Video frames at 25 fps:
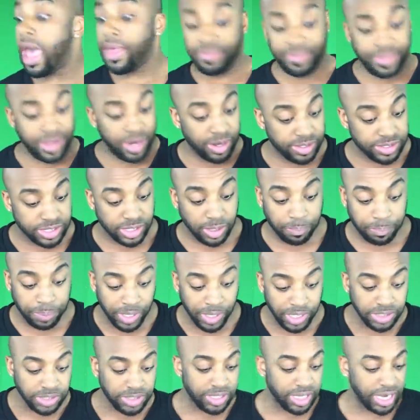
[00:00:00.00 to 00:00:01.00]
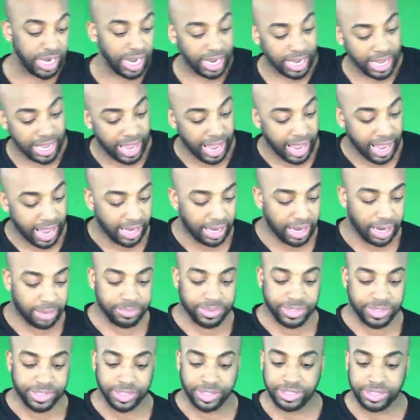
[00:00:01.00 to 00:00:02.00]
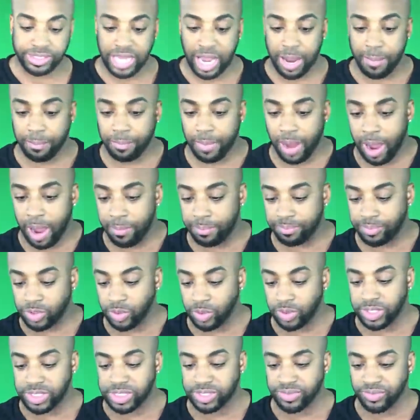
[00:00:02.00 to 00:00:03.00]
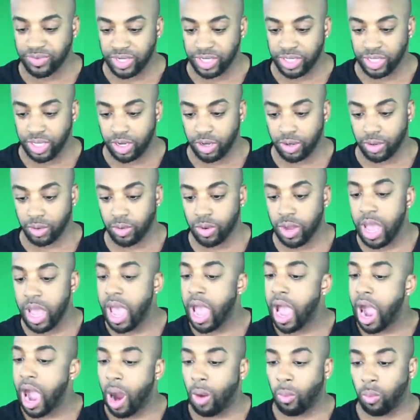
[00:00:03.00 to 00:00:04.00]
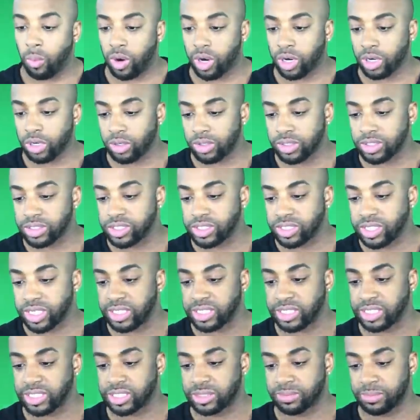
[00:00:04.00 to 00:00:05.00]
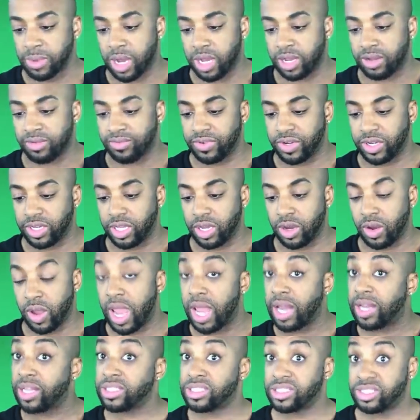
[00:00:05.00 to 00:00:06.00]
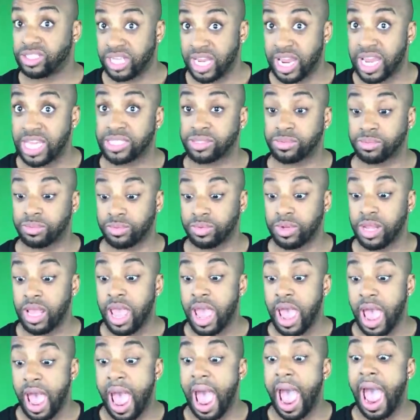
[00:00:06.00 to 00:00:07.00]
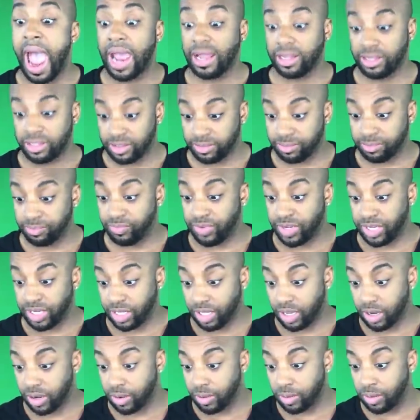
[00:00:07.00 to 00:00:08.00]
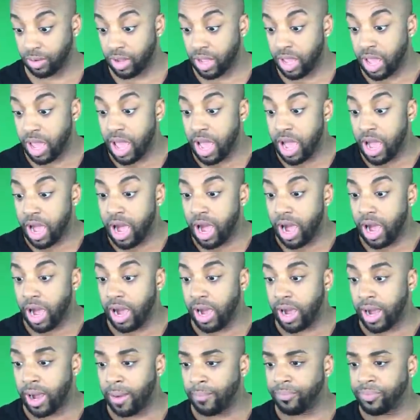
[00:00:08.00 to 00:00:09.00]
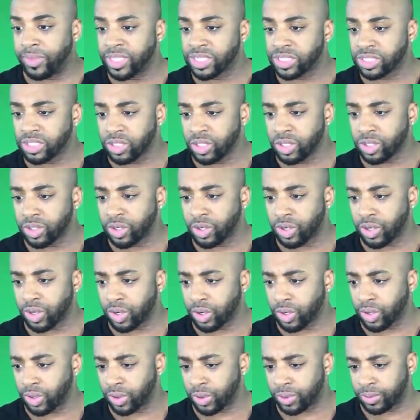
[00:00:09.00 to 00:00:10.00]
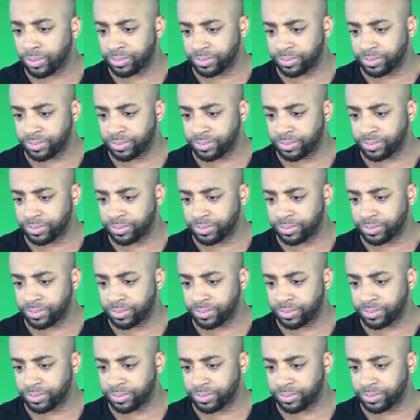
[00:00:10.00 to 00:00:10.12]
There's a picture that I got. I'm serious. I'm I'm doing this video. I'm working on this Jussie Smollett video and this Jasmine Eiland video. Um, this little girl.